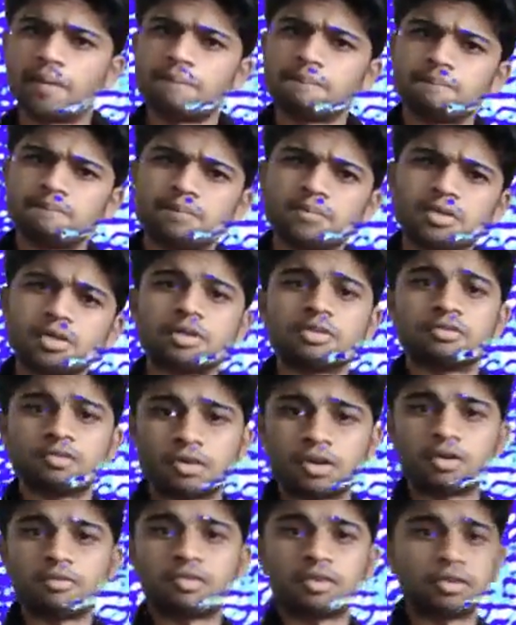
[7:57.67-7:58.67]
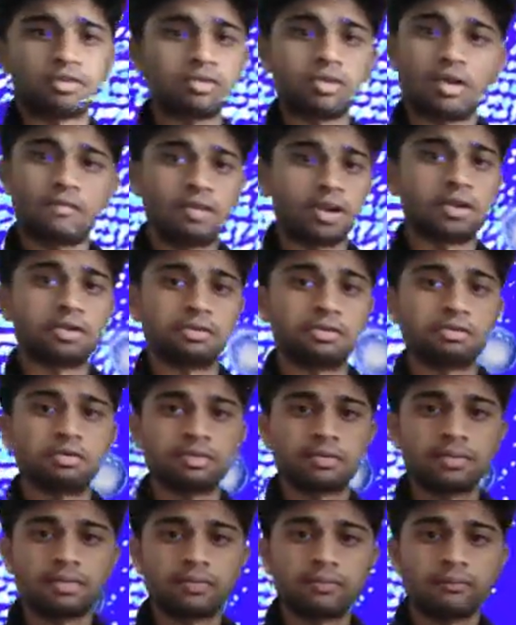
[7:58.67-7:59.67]
Time is one of those
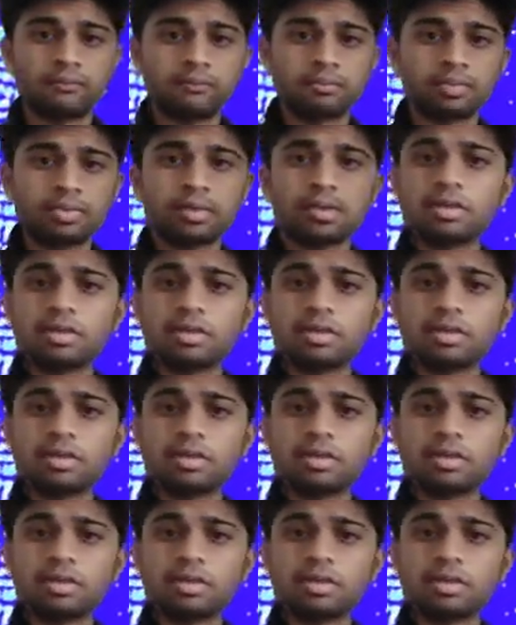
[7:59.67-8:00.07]
factors.